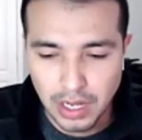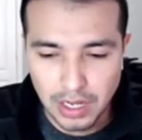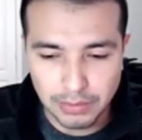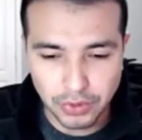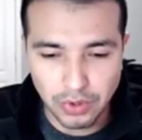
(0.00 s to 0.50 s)

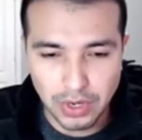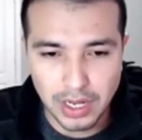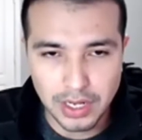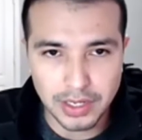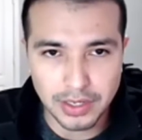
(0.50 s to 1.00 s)
So
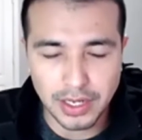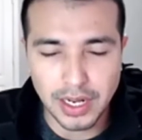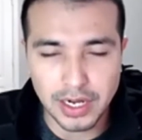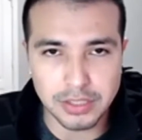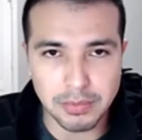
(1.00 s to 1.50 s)
I got
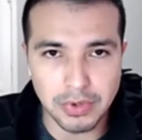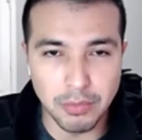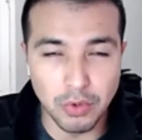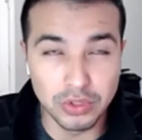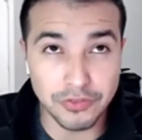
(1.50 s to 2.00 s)
into
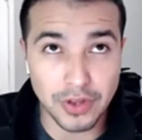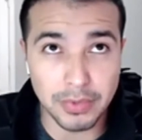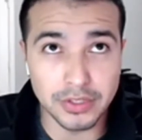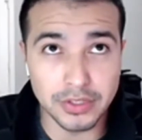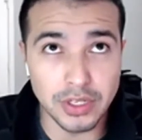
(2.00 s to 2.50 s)
multifamily in
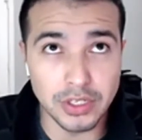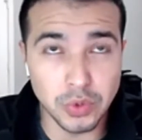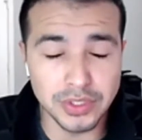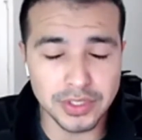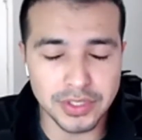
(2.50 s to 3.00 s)

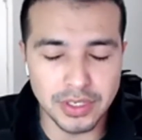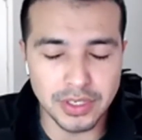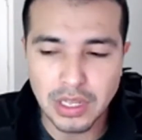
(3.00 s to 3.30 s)
2016.